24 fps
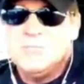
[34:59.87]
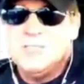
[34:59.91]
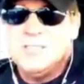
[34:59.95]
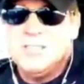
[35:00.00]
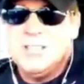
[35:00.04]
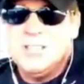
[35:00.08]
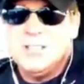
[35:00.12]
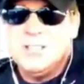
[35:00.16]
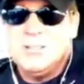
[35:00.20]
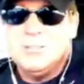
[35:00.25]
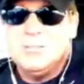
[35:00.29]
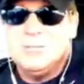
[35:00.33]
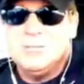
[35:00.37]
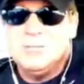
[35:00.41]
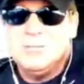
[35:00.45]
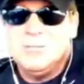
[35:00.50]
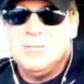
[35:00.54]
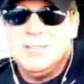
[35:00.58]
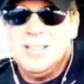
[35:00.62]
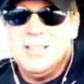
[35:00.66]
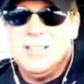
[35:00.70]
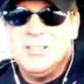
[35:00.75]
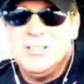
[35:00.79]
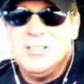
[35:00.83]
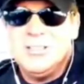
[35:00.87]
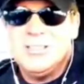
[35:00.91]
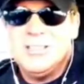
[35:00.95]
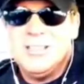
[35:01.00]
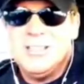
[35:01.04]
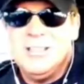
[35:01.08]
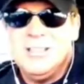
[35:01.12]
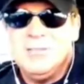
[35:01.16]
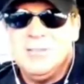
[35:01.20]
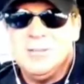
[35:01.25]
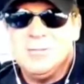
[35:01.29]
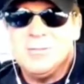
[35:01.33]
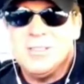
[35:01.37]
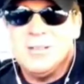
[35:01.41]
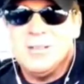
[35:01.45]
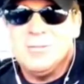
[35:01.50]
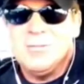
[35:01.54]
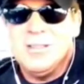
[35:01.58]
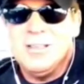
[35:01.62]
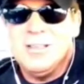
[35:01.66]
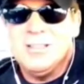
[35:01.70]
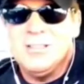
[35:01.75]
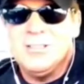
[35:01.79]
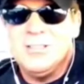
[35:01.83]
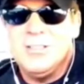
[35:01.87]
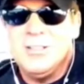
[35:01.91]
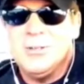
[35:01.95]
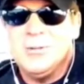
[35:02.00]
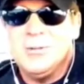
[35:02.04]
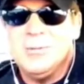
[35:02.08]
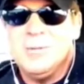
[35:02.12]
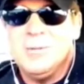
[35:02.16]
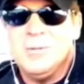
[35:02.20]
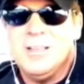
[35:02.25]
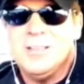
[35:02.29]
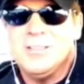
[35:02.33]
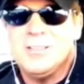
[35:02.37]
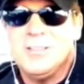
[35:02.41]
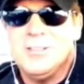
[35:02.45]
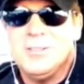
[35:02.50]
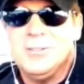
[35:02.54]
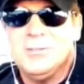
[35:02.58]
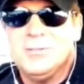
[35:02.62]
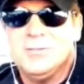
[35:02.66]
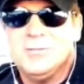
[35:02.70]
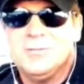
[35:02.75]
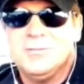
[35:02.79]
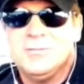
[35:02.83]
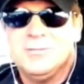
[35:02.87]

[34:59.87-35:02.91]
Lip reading: So let's just give them something to cheer about soon.